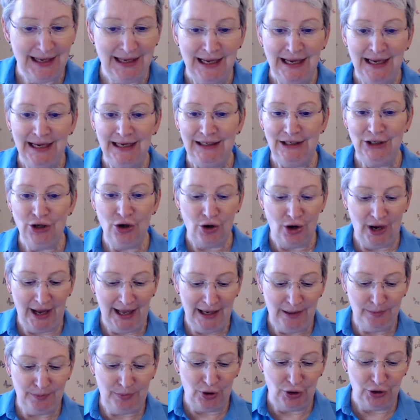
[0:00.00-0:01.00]
Your
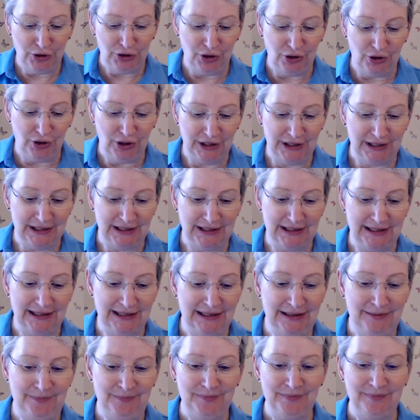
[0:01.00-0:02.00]
help or your
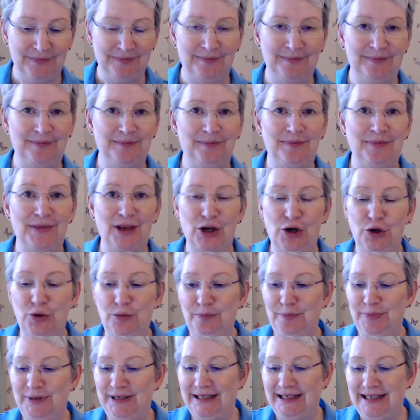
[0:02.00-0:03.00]
hurdle?
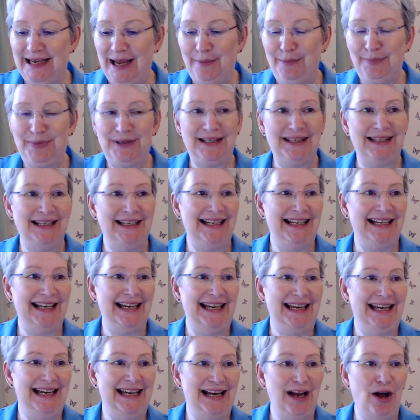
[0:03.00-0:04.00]
Up steps the
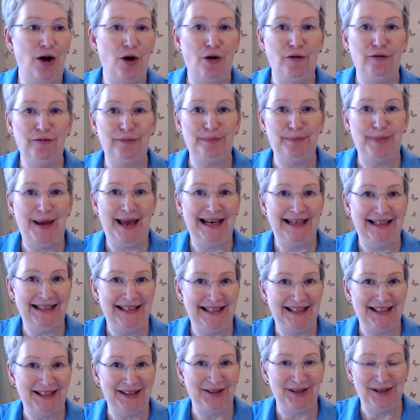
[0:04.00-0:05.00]
King of
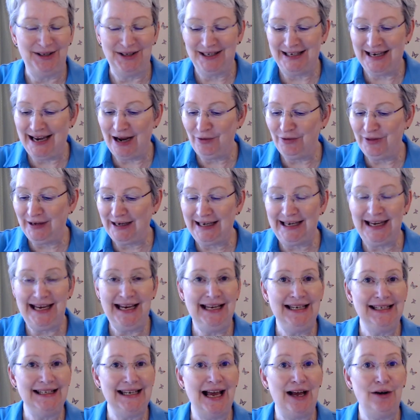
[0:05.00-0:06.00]
Pentacles. Now, the
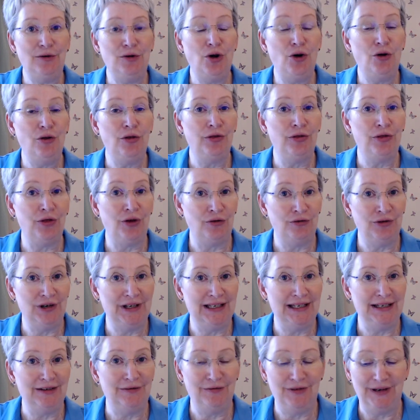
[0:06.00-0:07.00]
kings are
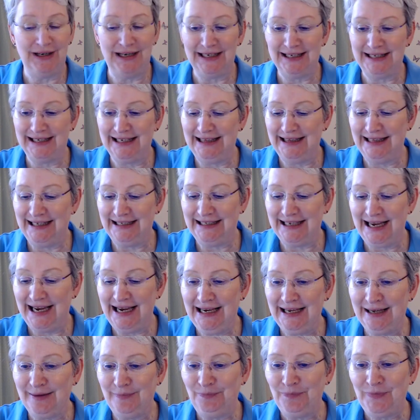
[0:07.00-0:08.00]
authority figures in the
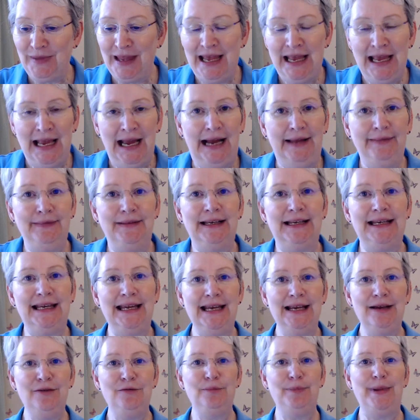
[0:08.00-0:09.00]
deck. And the
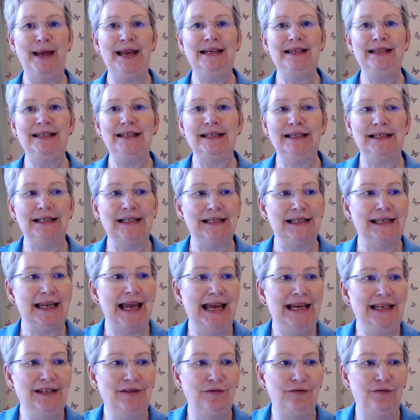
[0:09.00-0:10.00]
King of Pentacles
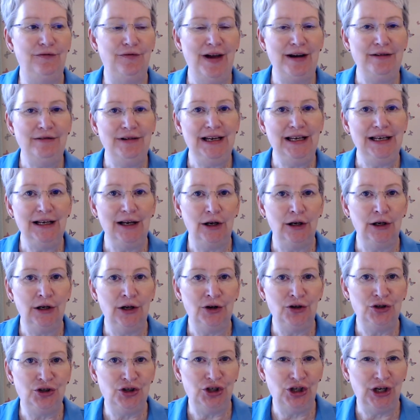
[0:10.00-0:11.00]
is very
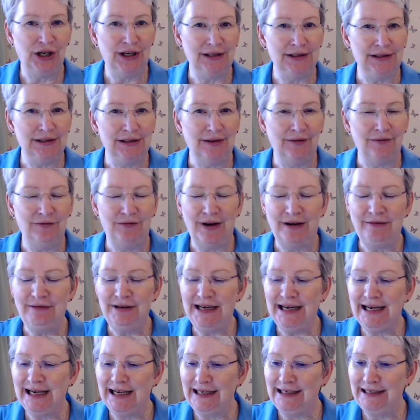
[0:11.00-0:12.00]
logical, very
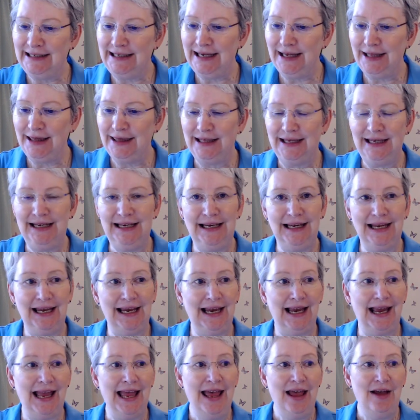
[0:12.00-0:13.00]
clear
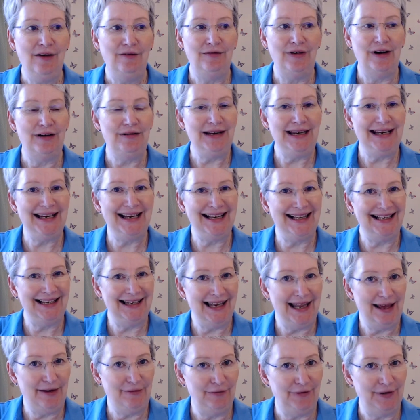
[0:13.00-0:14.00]
thinking, very
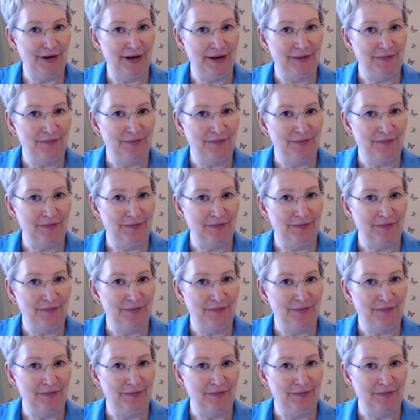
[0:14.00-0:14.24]
clever,